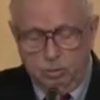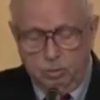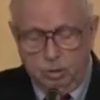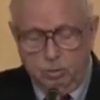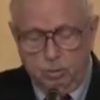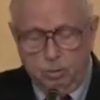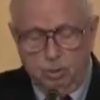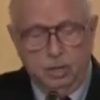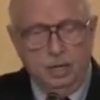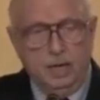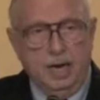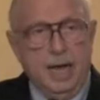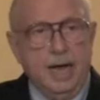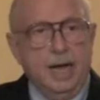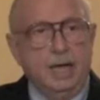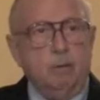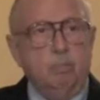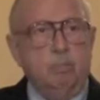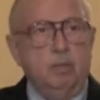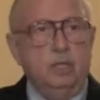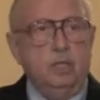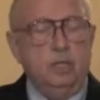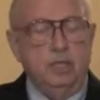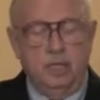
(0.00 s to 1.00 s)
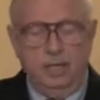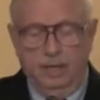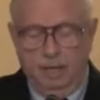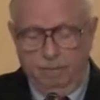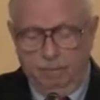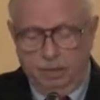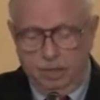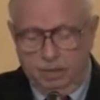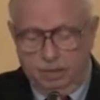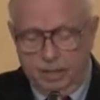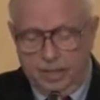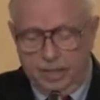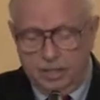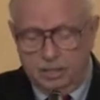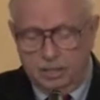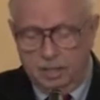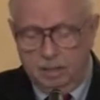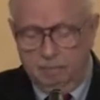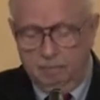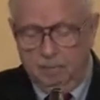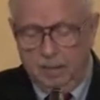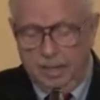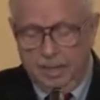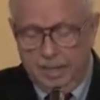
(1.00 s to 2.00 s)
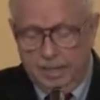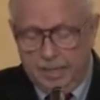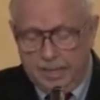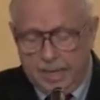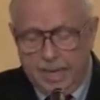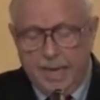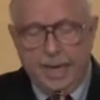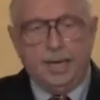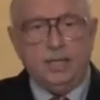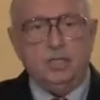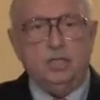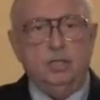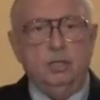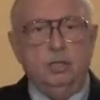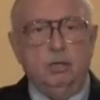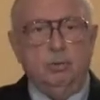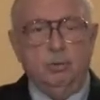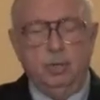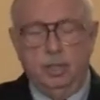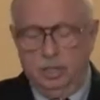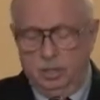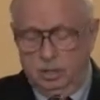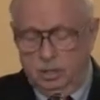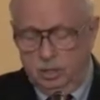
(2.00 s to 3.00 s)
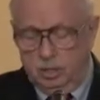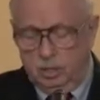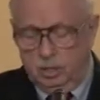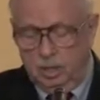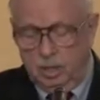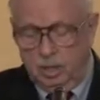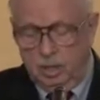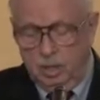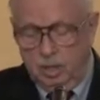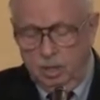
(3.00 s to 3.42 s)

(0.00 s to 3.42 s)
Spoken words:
which were anathema to the Democrats, and tax increases,